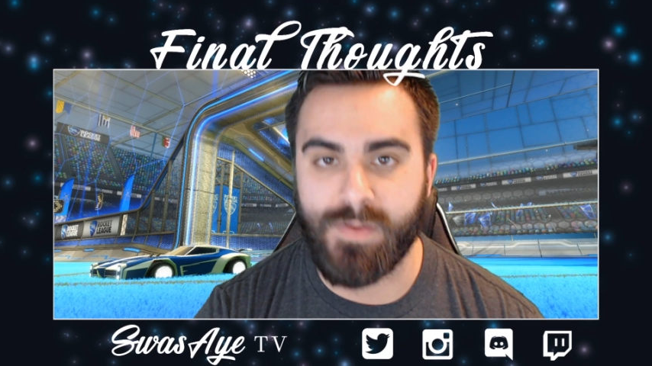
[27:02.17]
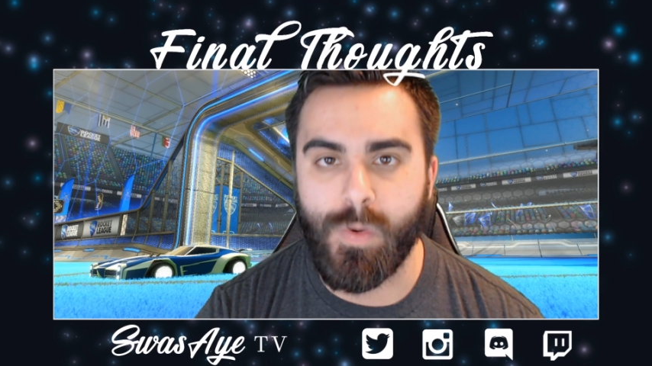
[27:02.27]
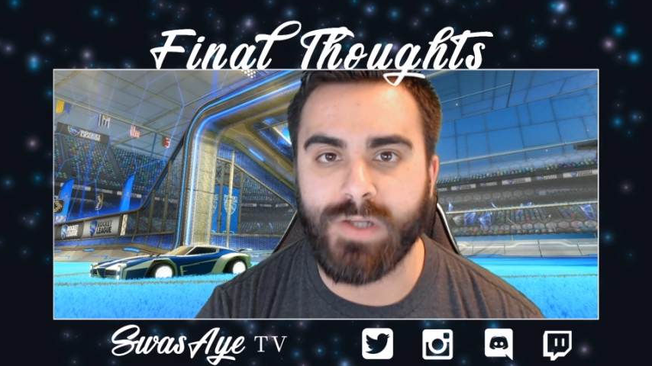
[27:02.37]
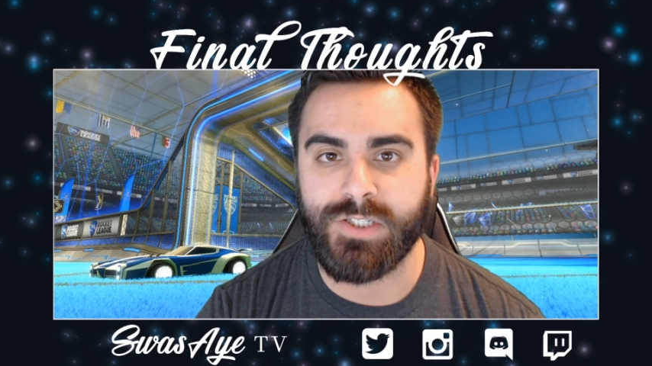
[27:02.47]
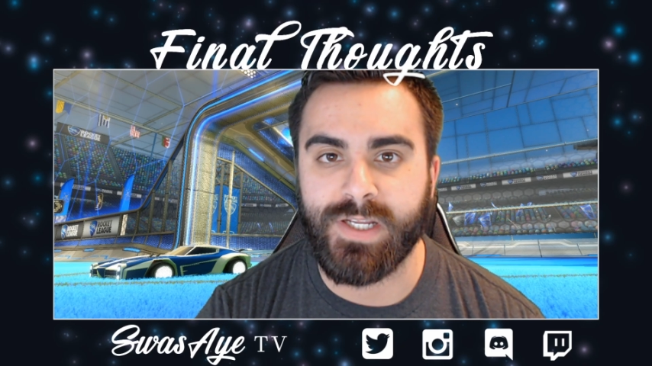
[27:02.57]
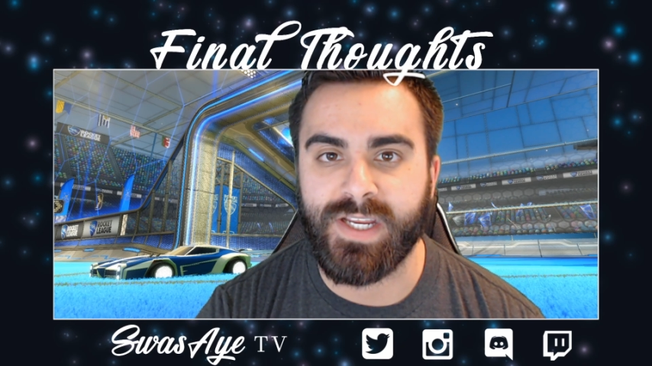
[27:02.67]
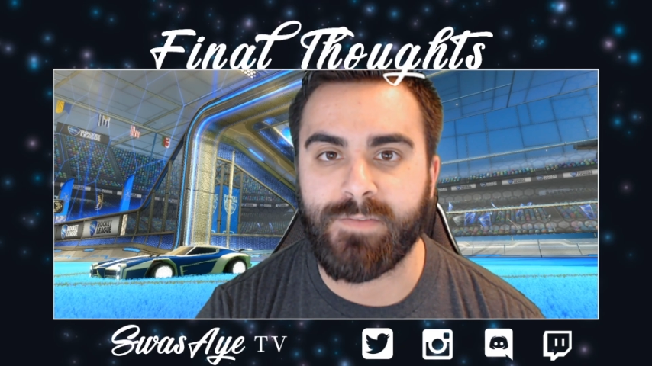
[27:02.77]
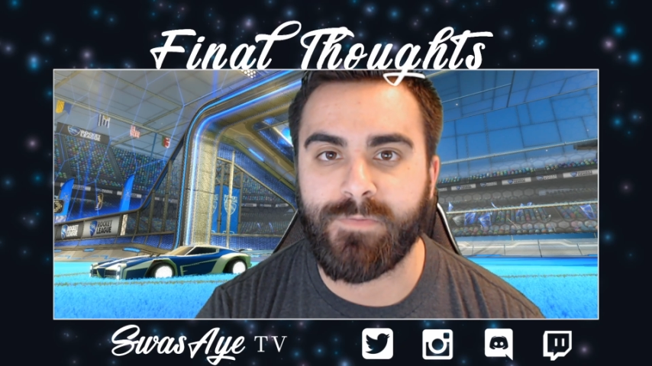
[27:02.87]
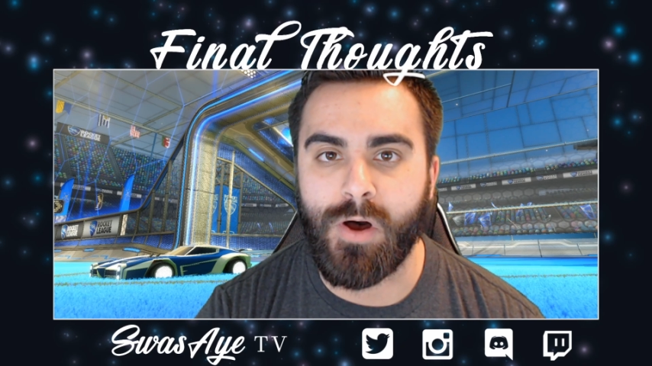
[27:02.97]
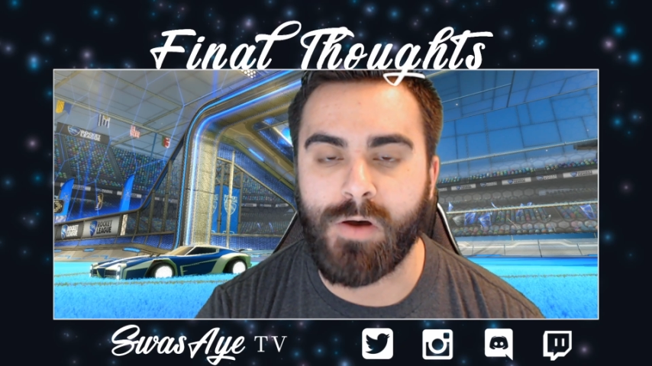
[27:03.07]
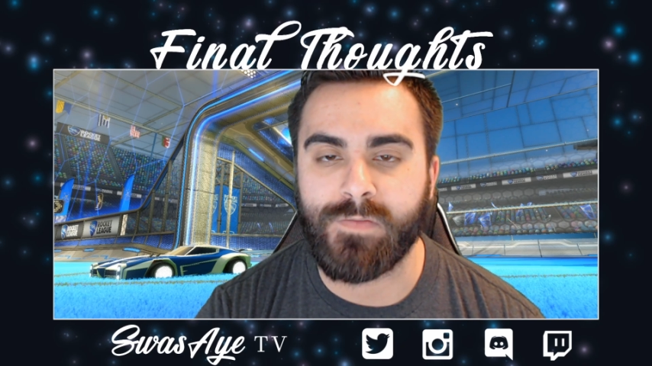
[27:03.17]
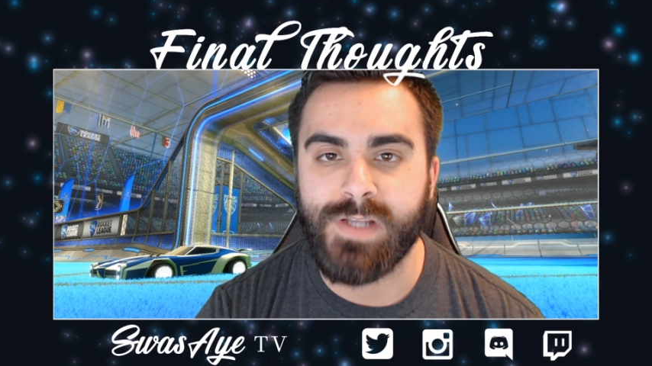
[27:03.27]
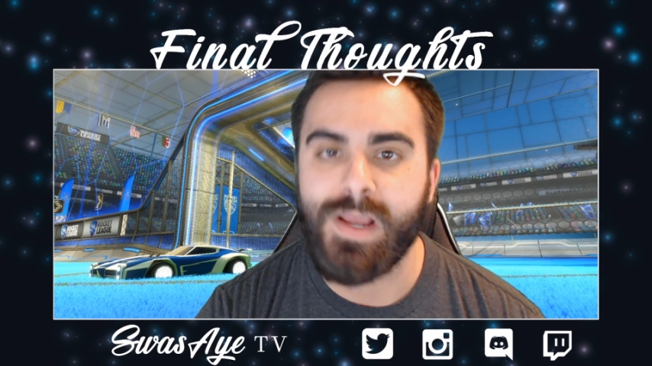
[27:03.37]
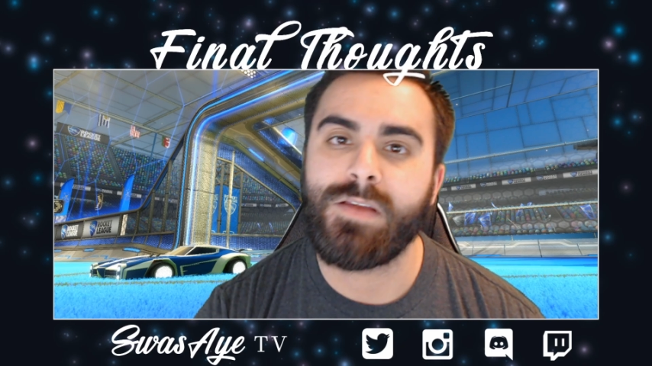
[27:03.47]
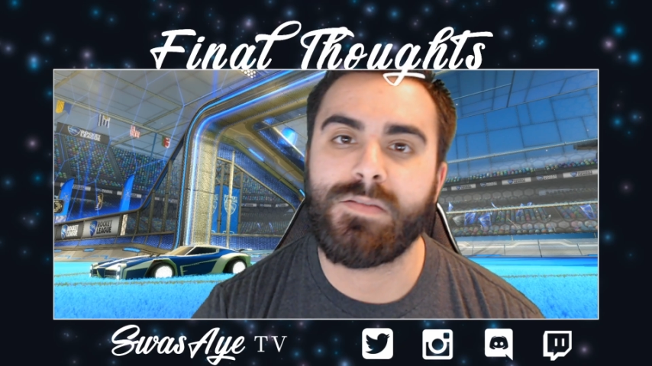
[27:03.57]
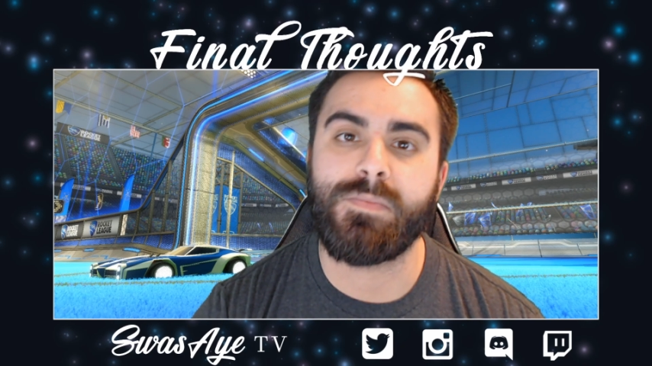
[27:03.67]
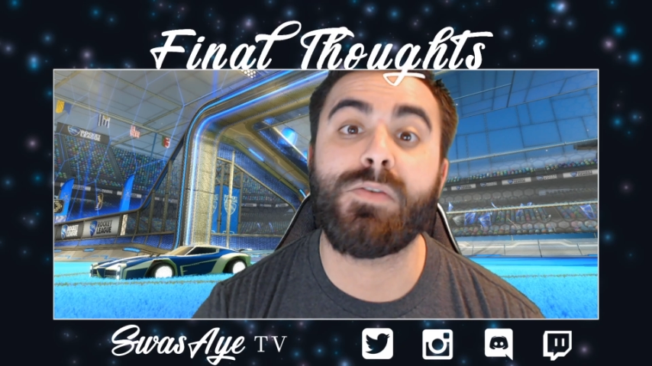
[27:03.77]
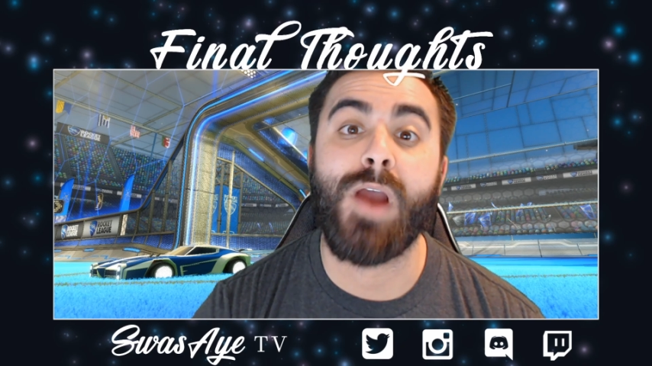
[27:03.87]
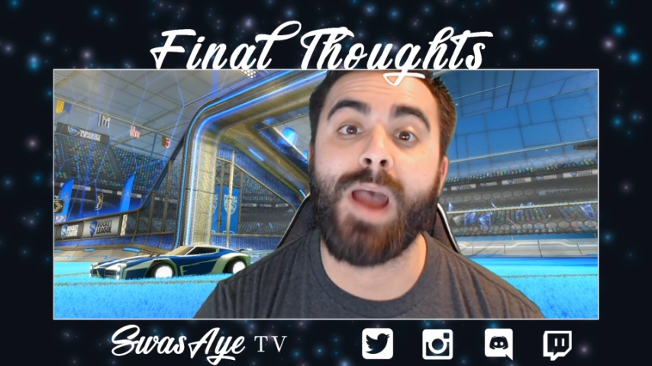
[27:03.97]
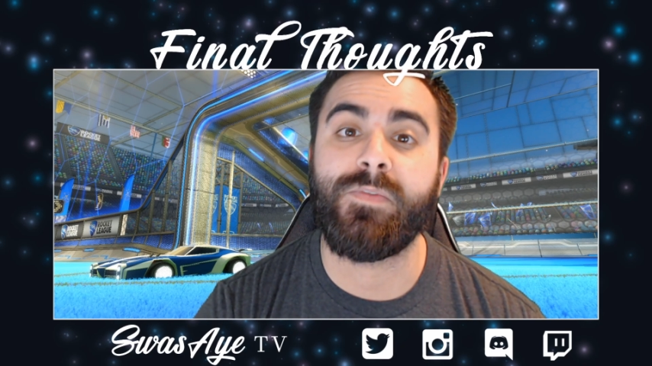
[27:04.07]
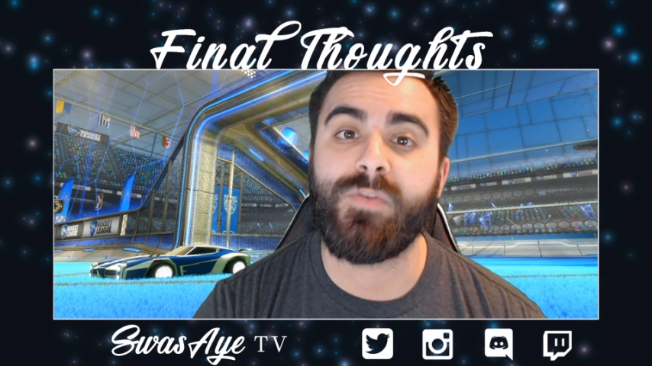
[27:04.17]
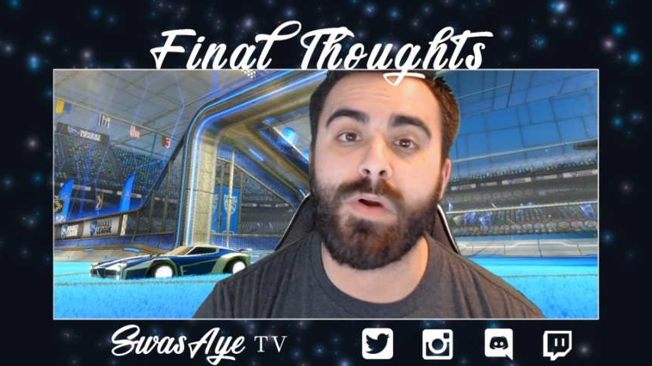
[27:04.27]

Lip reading: I want you to get involved. Subscribe if